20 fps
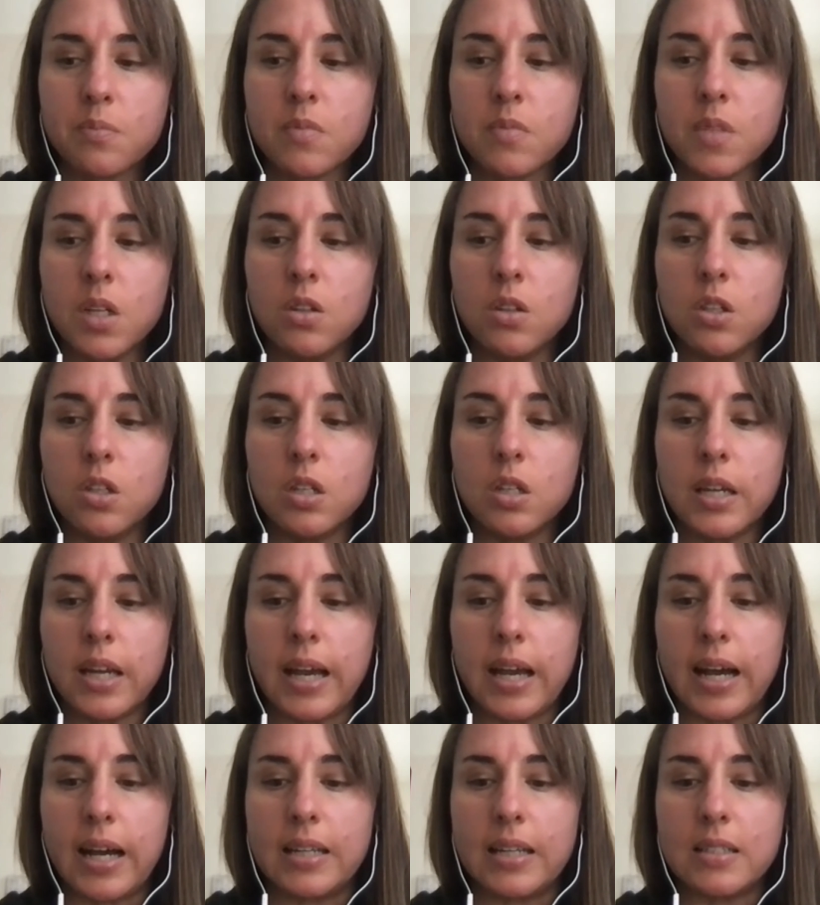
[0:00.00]
look
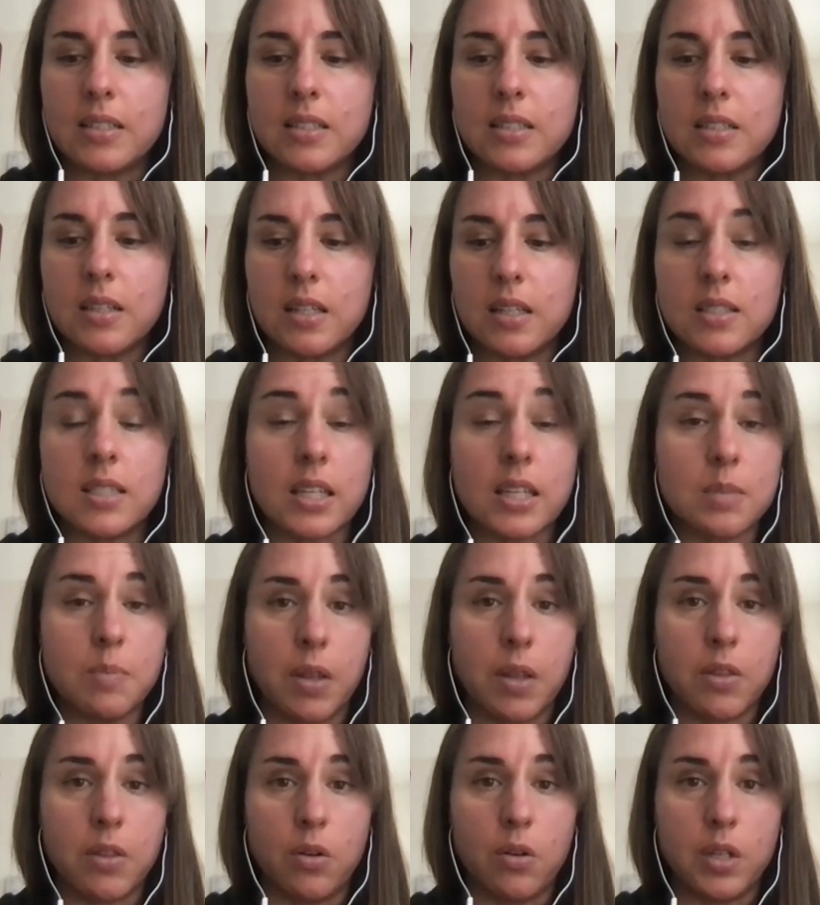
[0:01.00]
at a
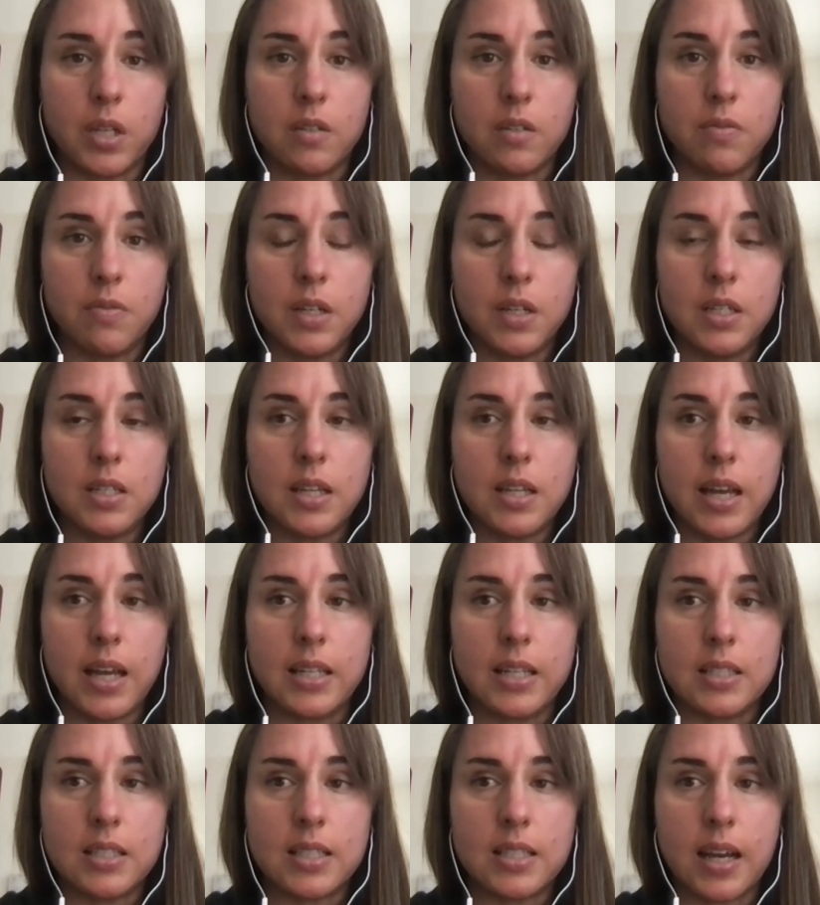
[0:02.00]
6-month-old infant
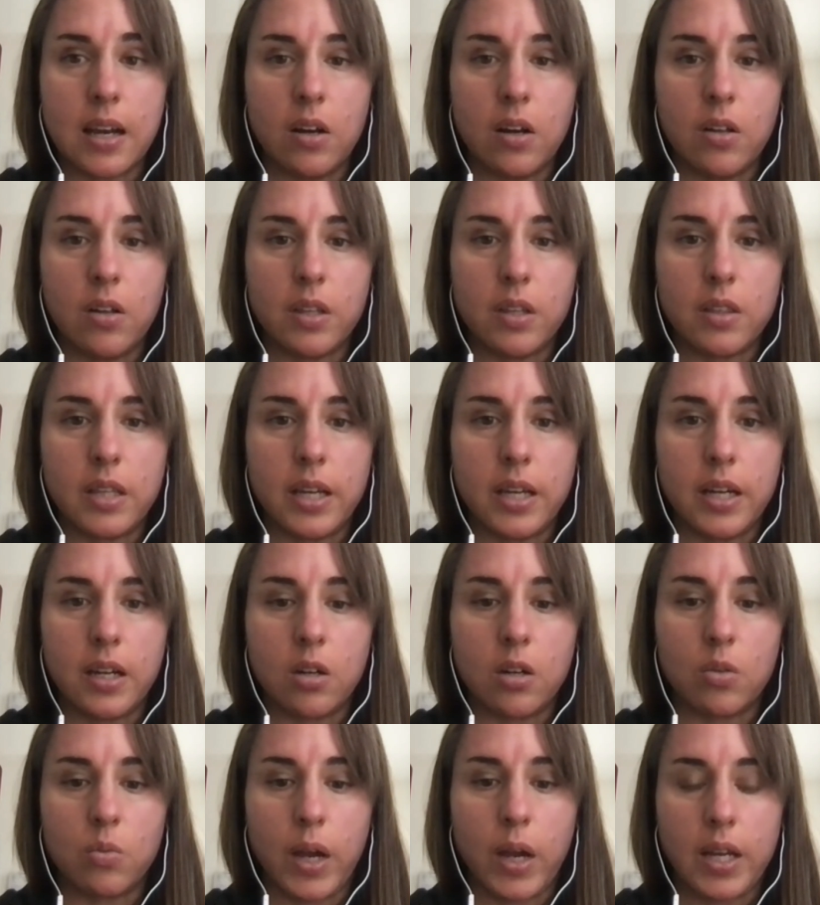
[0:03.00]
and tell that they
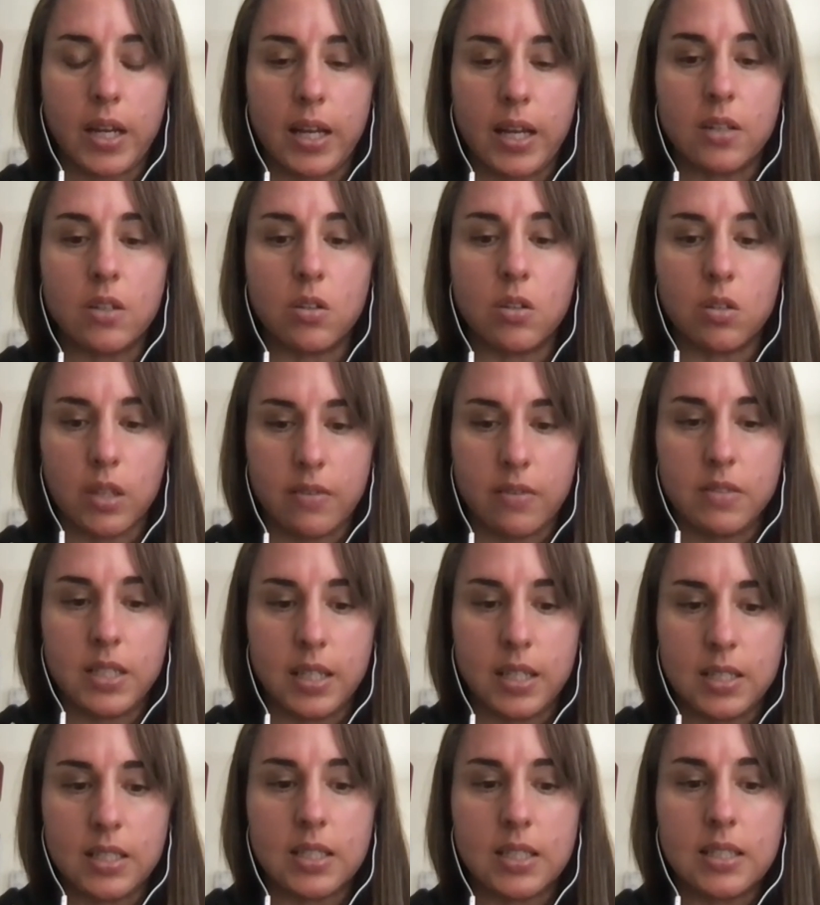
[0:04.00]
are right-handed or
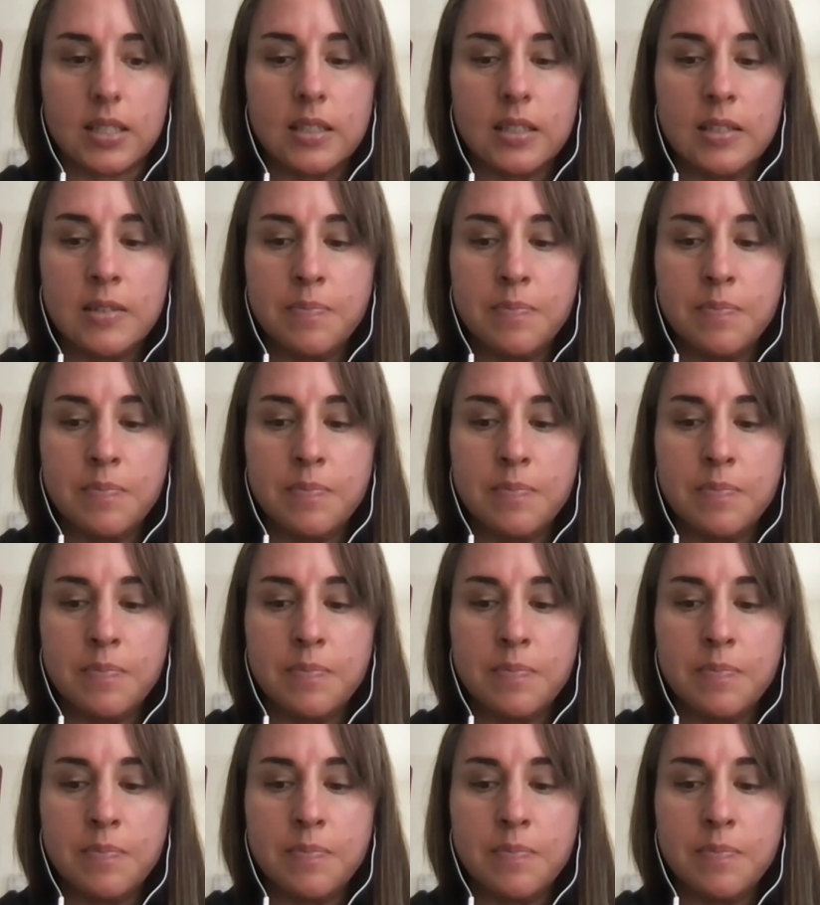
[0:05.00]
left-handed.